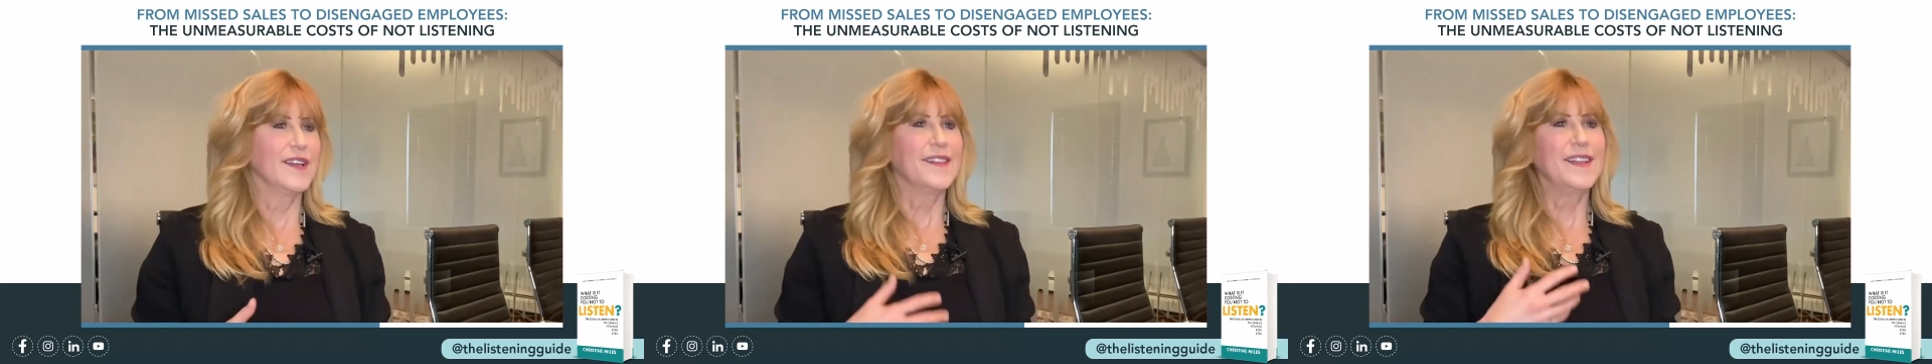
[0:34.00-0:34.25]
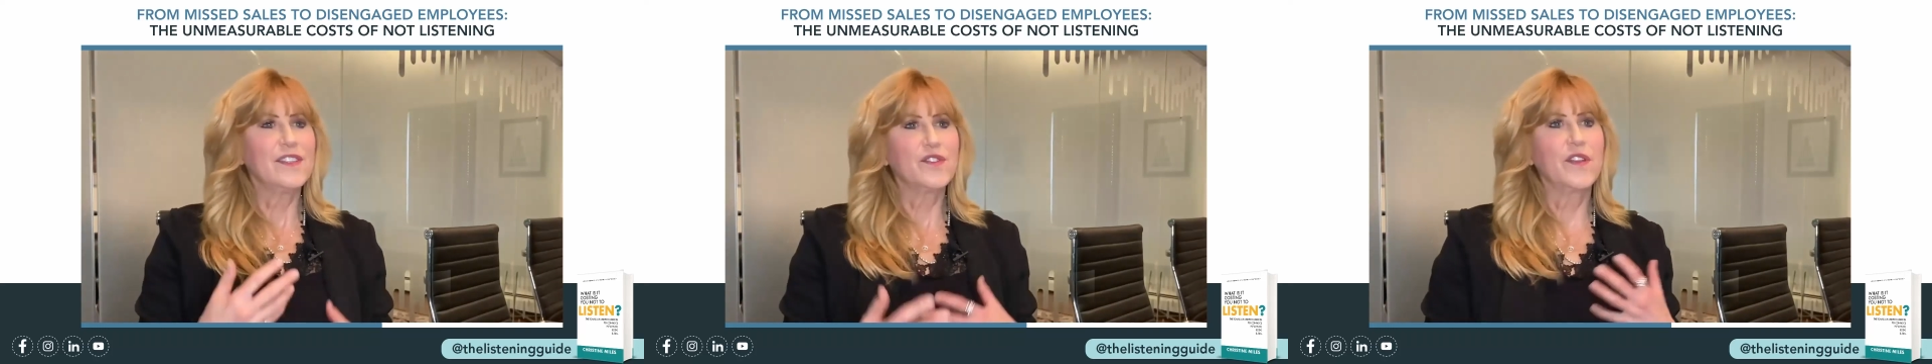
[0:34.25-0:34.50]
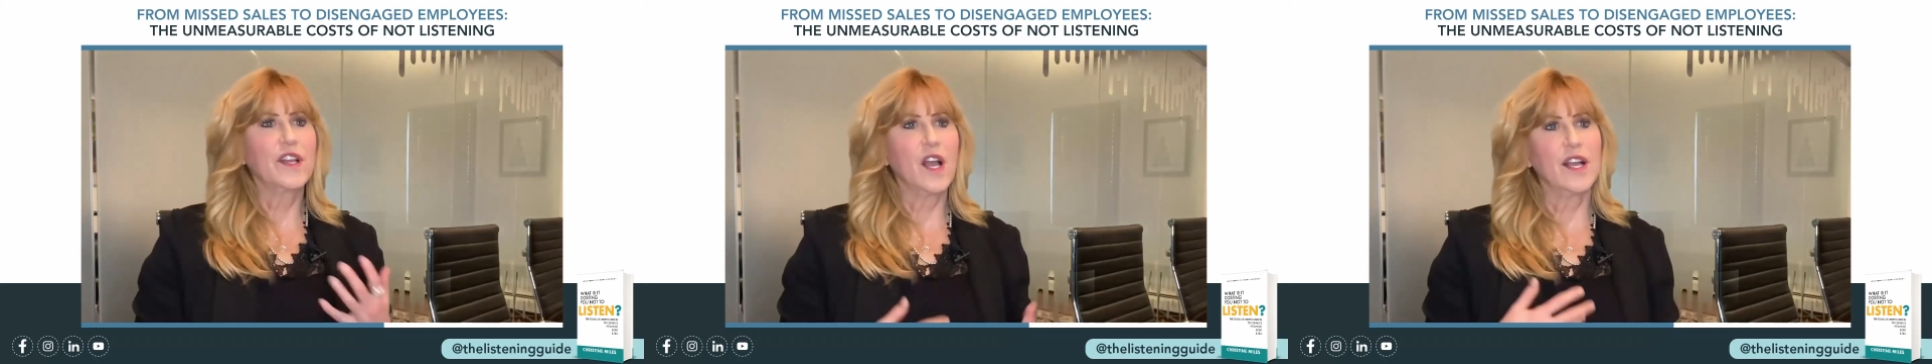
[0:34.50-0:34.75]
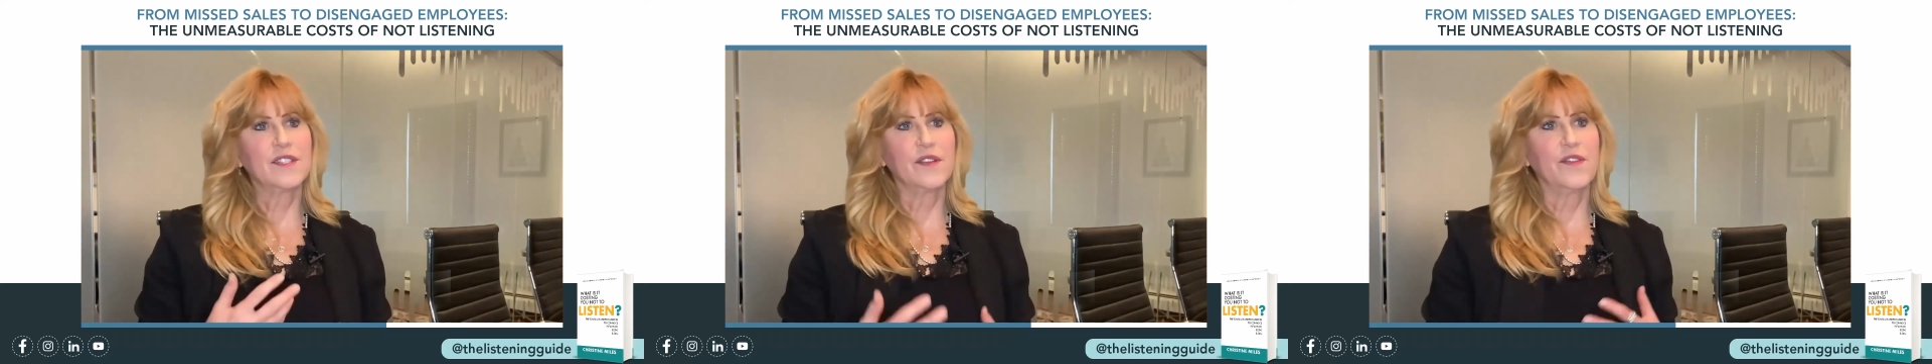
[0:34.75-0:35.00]
These are the
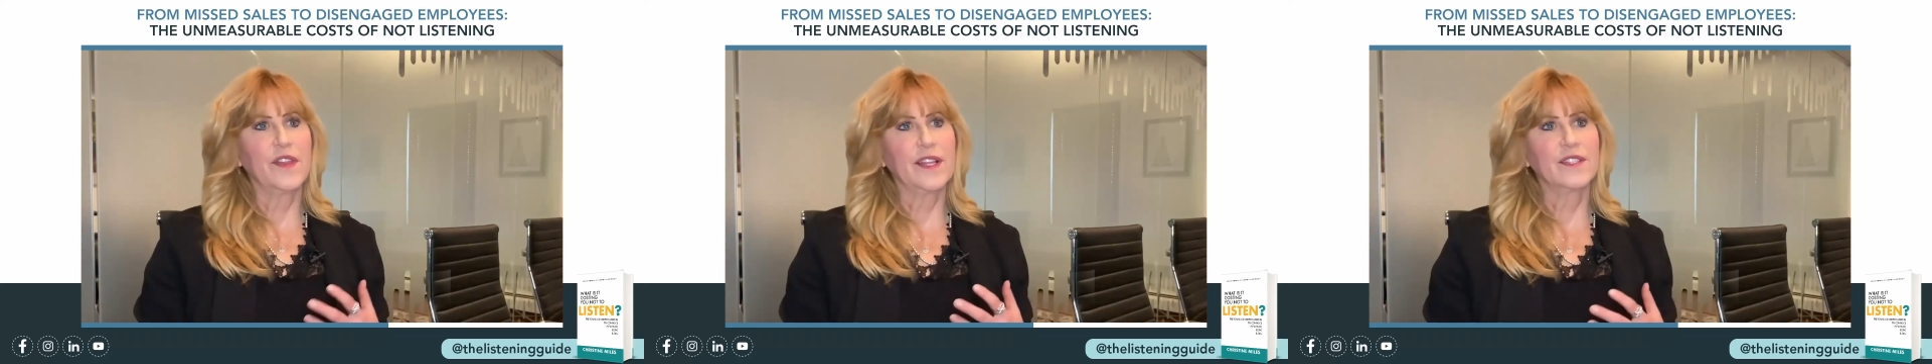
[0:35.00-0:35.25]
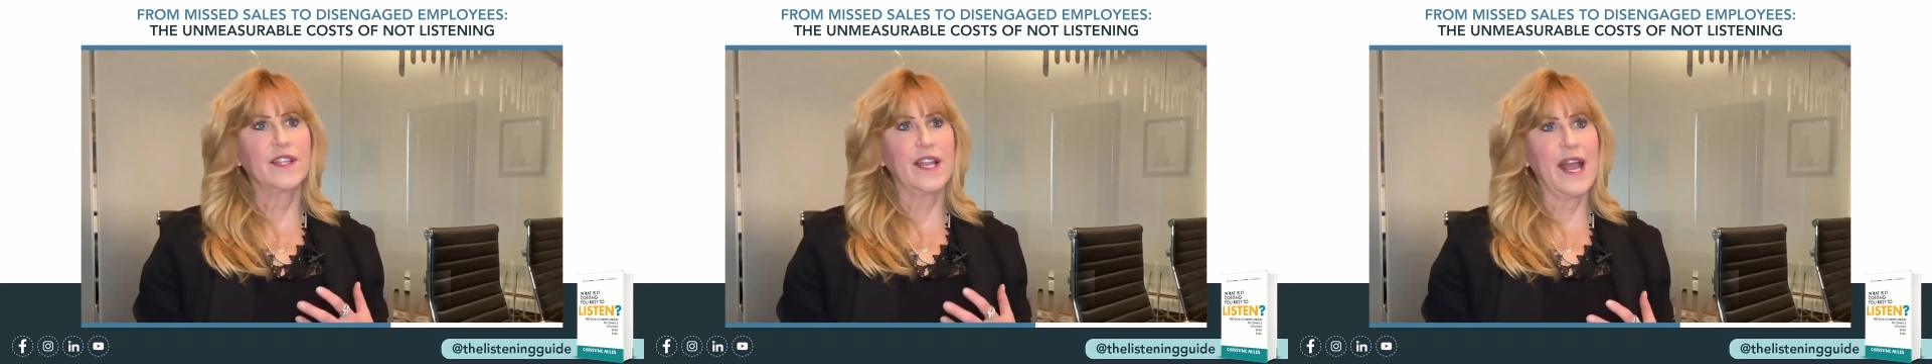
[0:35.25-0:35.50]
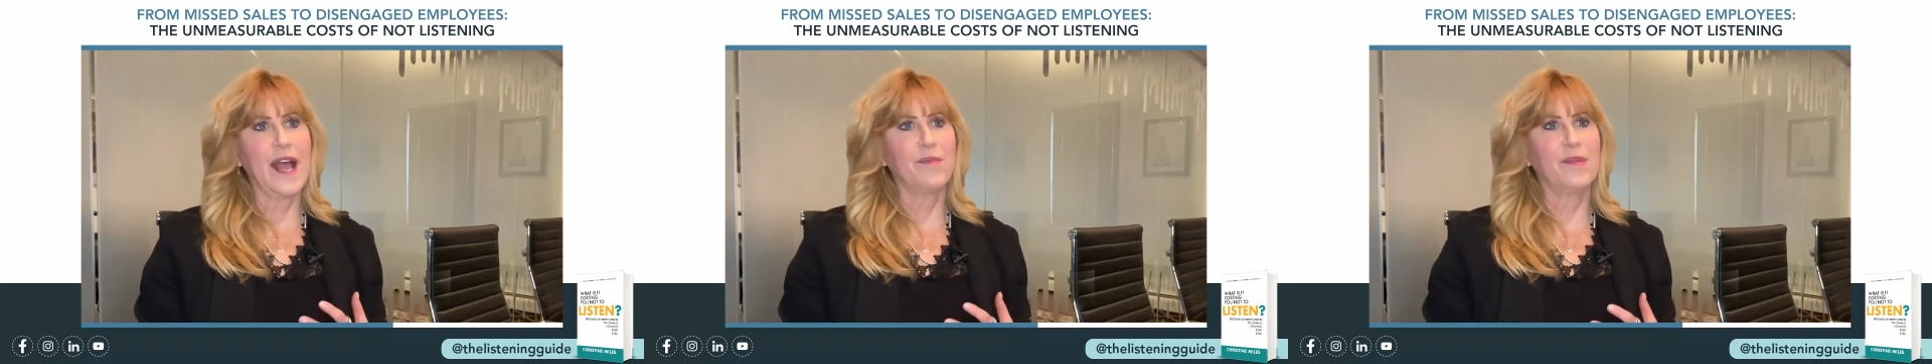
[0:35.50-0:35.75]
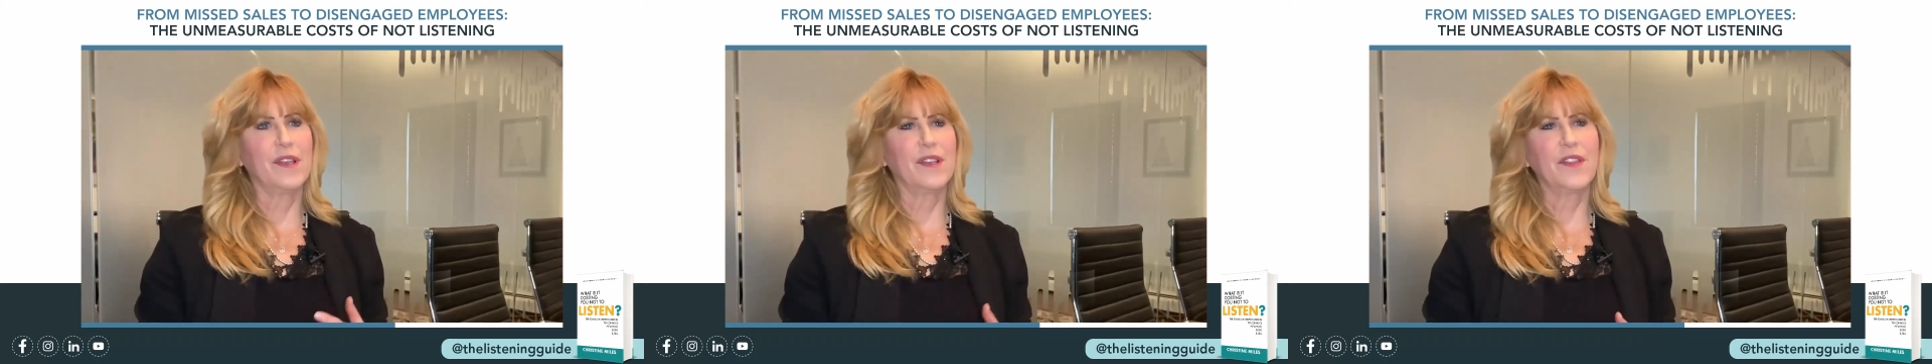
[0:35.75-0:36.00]
kinds of things that
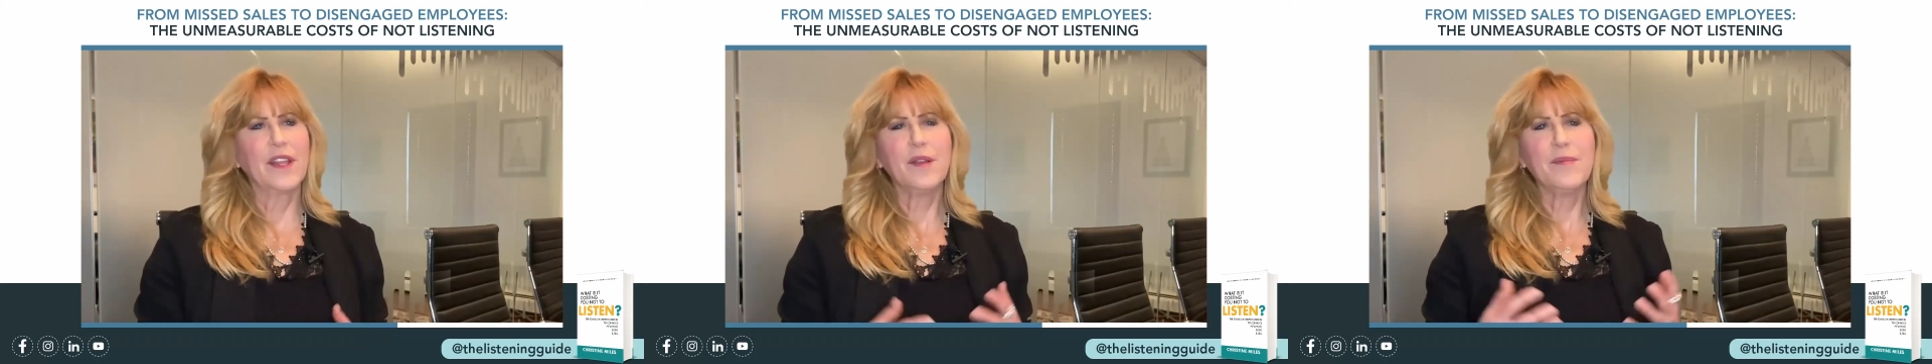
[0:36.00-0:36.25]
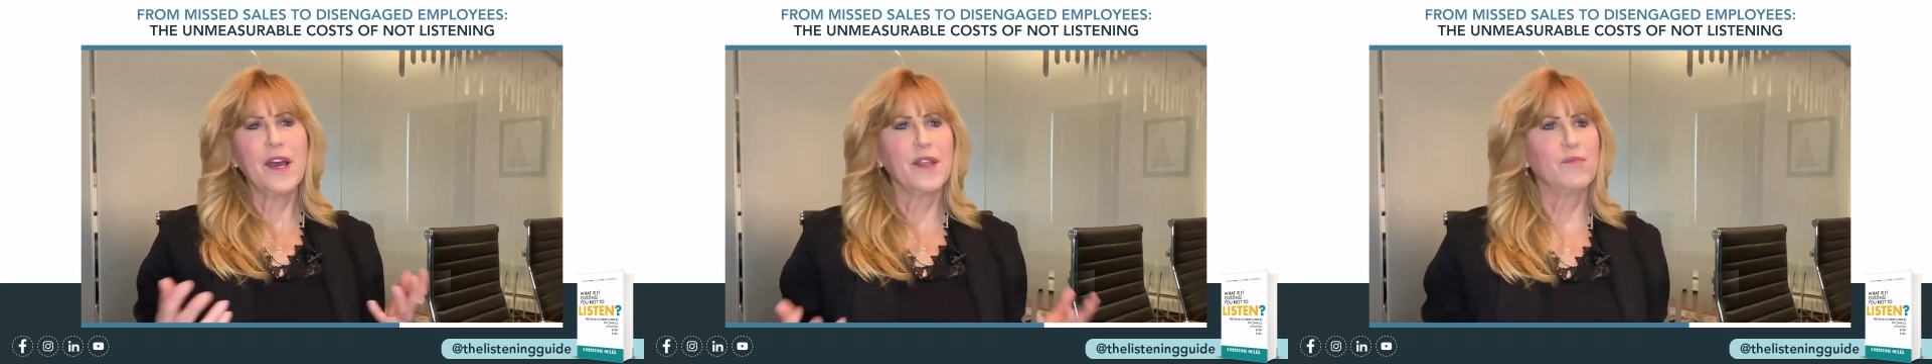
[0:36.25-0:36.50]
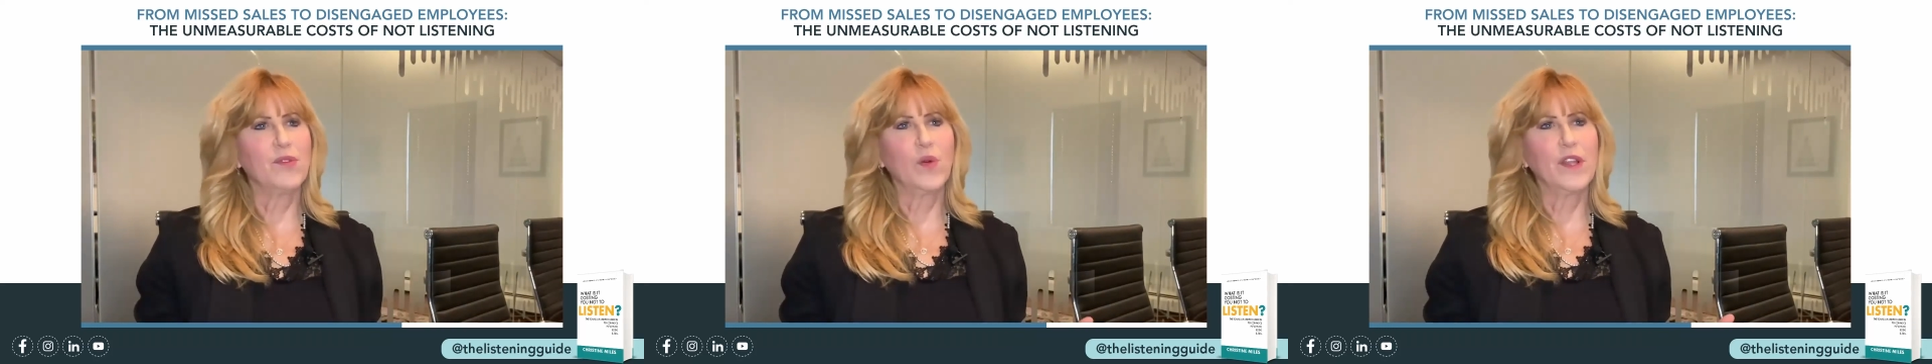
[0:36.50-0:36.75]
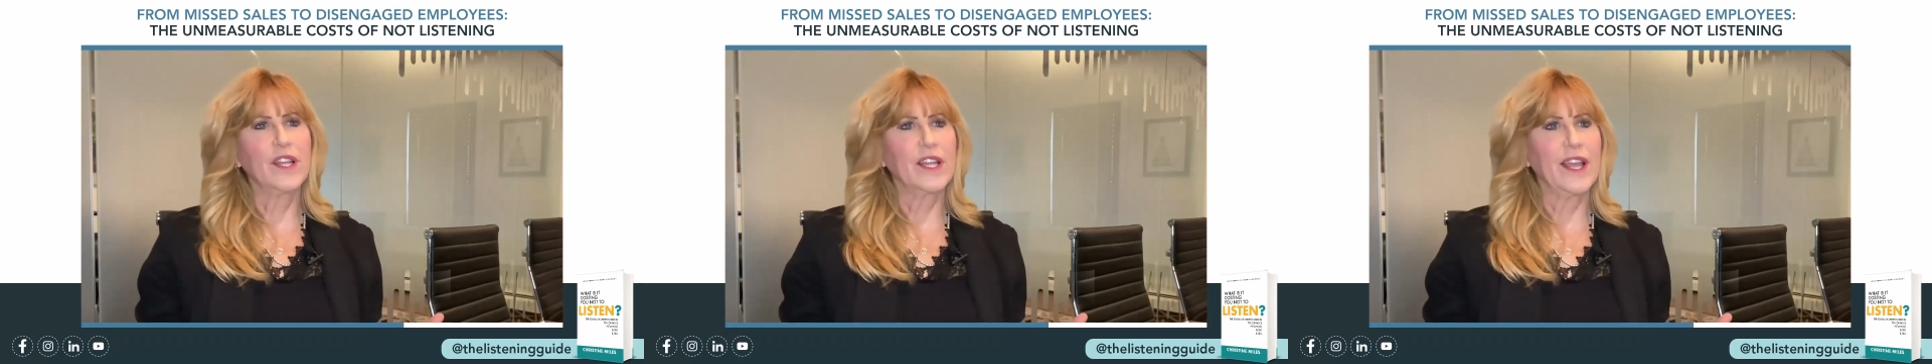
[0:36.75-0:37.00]
happen. Think about
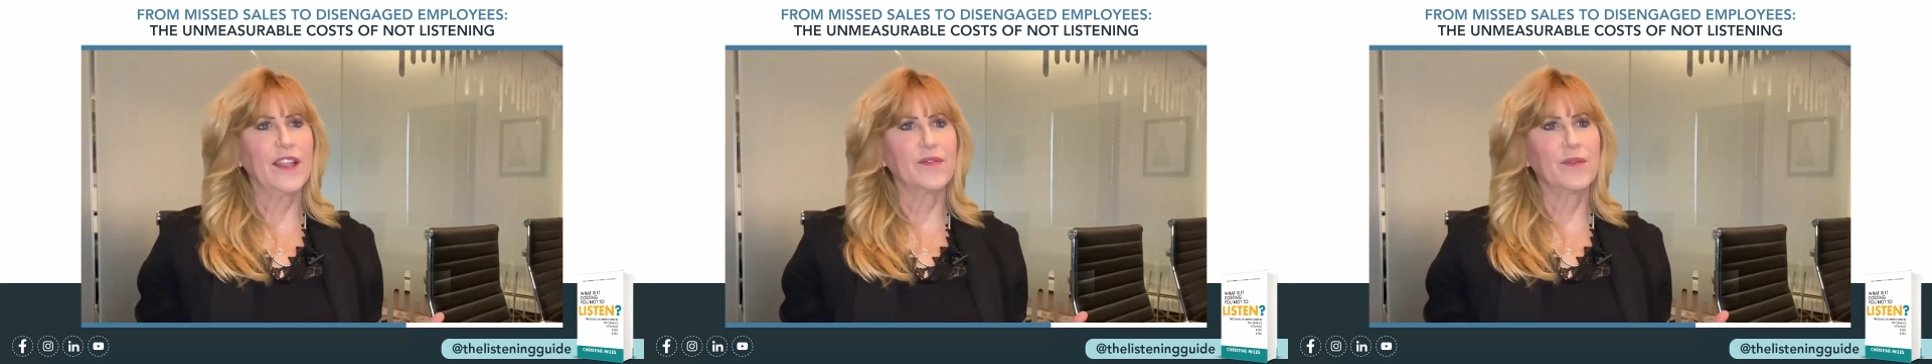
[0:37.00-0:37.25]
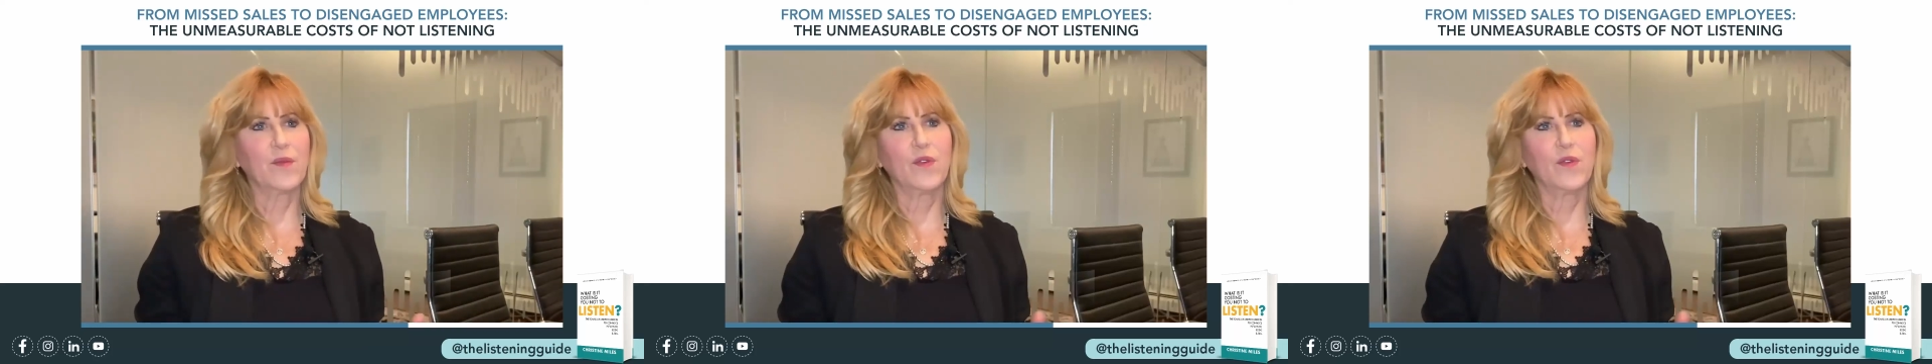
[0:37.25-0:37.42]
employee engagement.